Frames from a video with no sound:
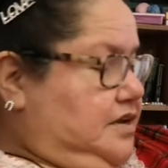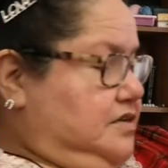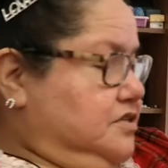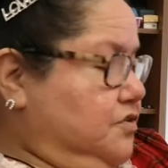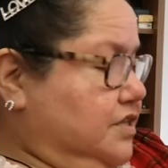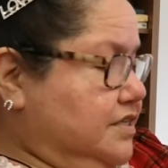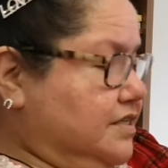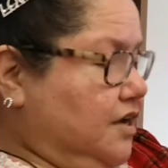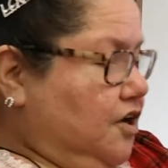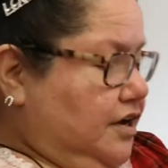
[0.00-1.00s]
So this
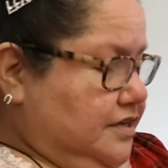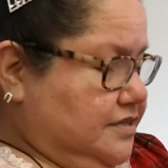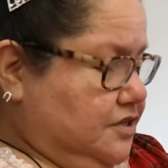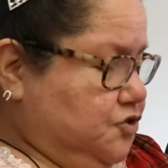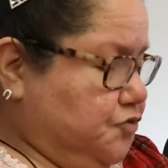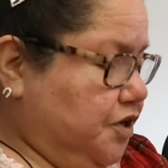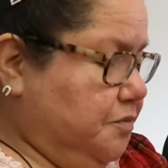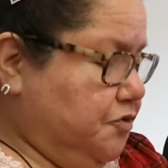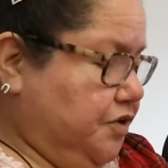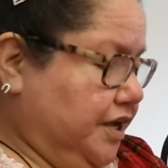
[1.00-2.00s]
I got is the
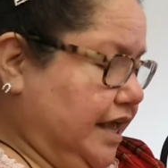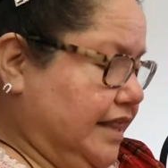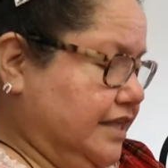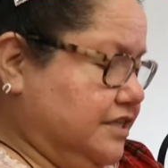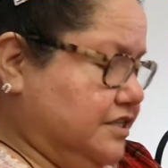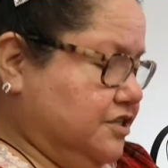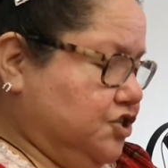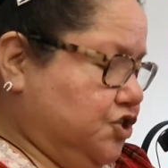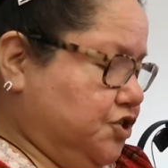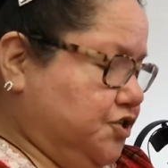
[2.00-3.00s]
Dreamery, and it's the
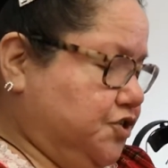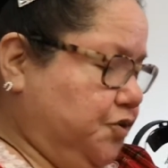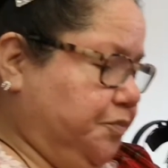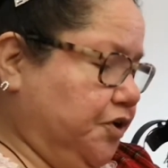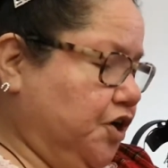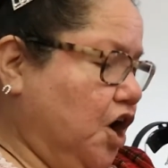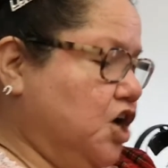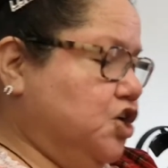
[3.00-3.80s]
Super